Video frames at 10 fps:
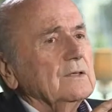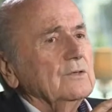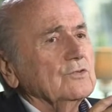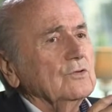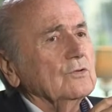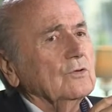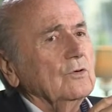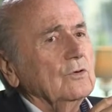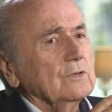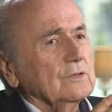
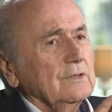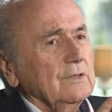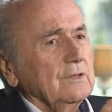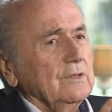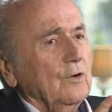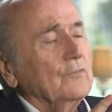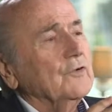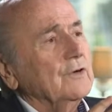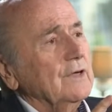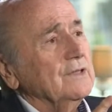so-called
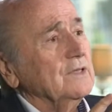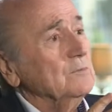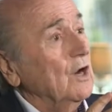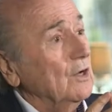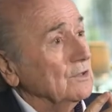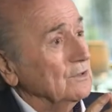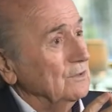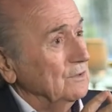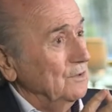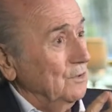offer and
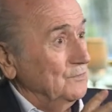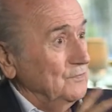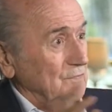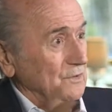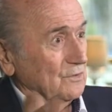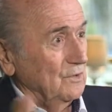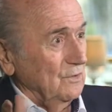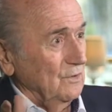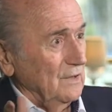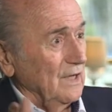demand of
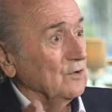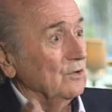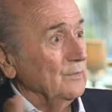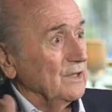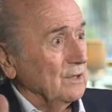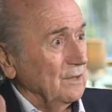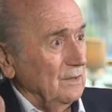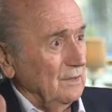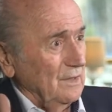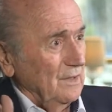economic
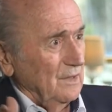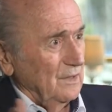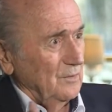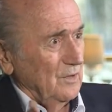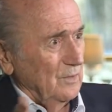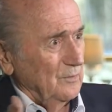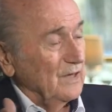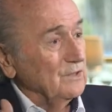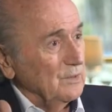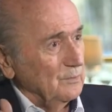
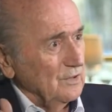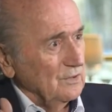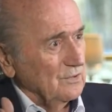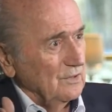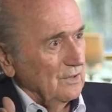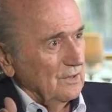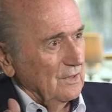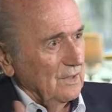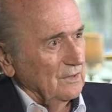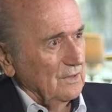principles,
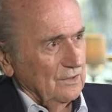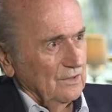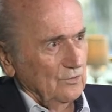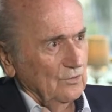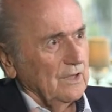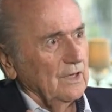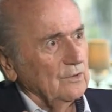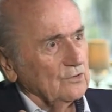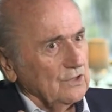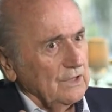and that you
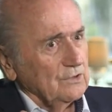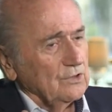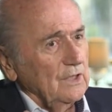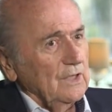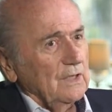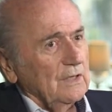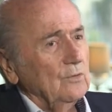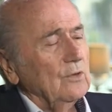cannot change. The